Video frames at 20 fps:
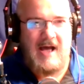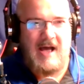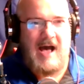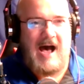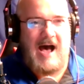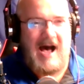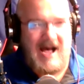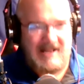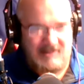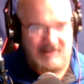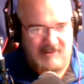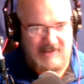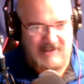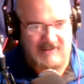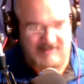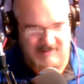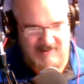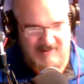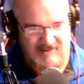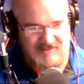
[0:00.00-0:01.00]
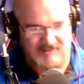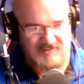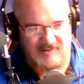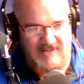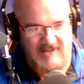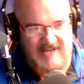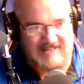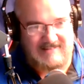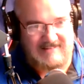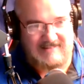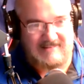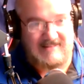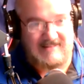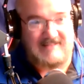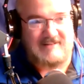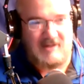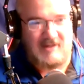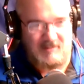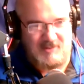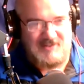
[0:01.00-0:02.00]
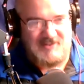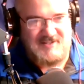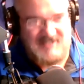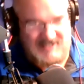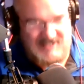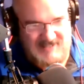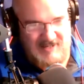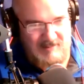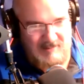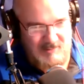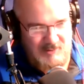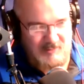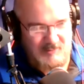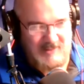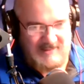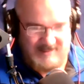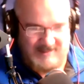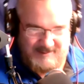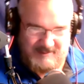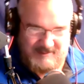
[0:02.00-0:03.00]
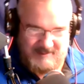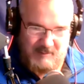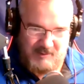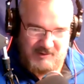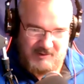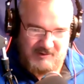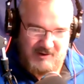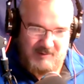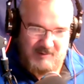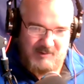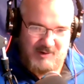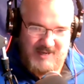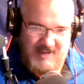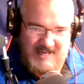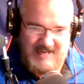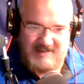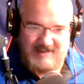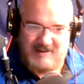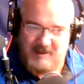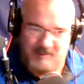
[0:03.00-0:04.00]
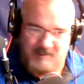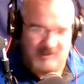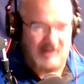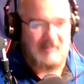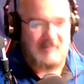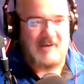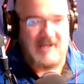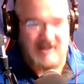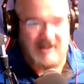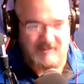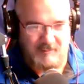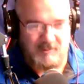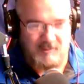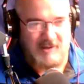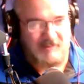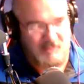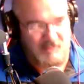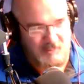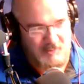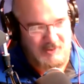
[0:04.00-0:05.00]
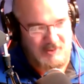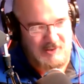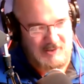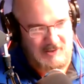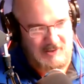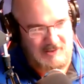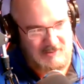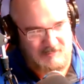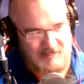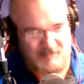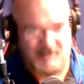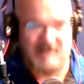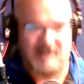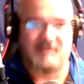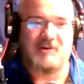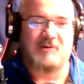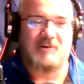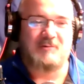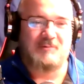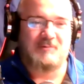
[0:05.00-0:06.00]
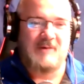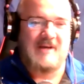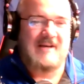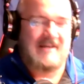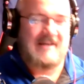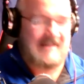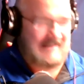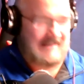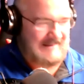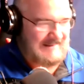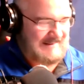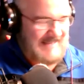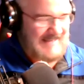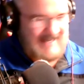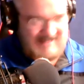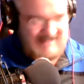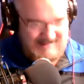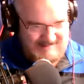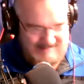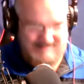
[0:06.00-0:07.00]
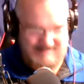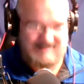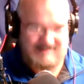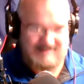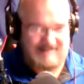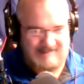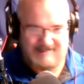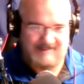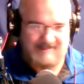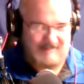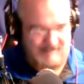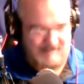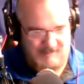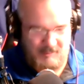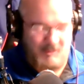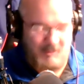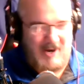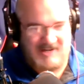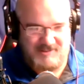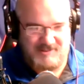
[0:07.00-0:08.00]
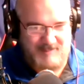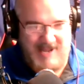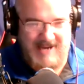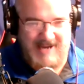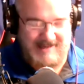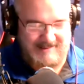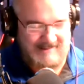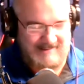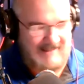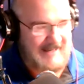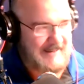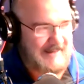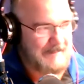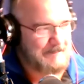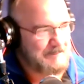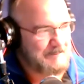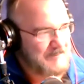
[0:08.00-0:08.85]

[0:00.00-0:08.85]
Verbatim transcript: Sure. I look at this like the WCW and the WWE, WWF, whatever you want to call it, whatever you liked to watch back in the day.